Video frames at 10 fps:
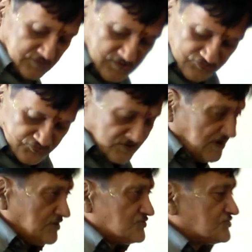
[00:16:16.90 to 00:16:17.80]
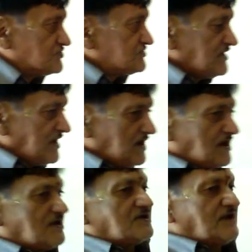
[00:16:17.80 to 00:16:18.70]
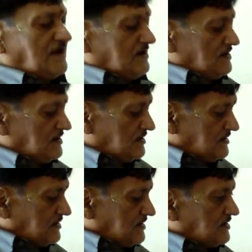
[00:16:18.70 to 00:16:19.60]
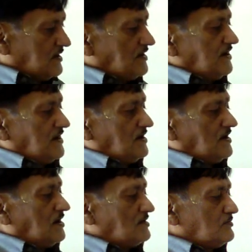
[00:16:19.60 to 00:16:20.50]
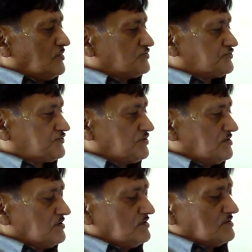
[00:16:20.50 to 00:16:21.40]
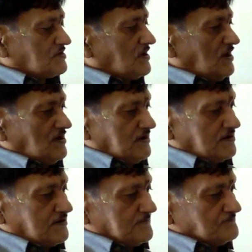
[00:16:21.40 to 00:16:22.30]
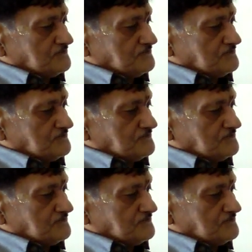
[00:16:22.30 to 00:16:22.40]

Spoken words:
consonants che and re, they almost look alike.